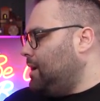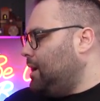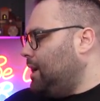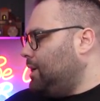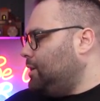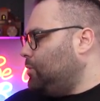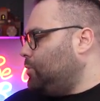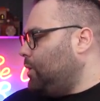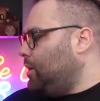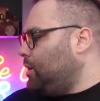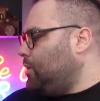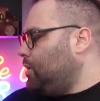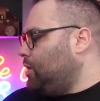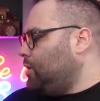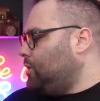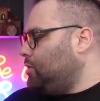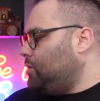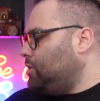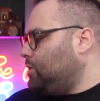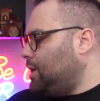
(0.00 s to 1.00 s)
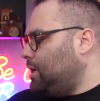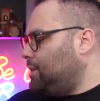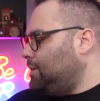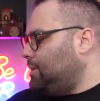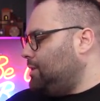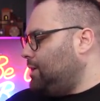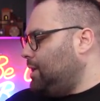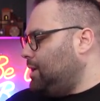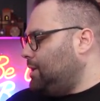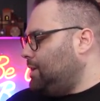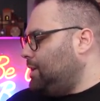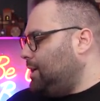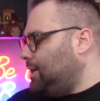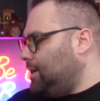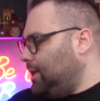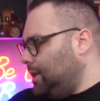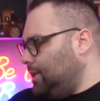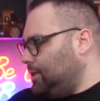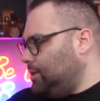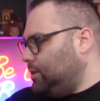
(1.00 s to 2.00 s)
and we're going to start seeing
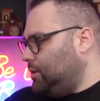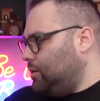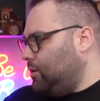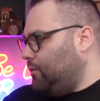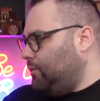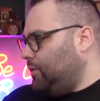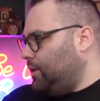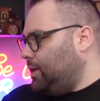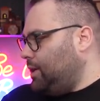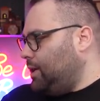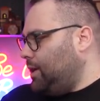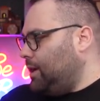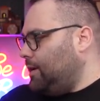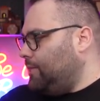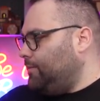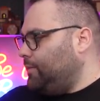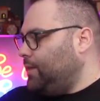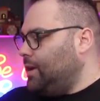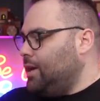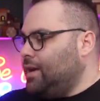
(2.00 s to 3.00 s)
decrease over here.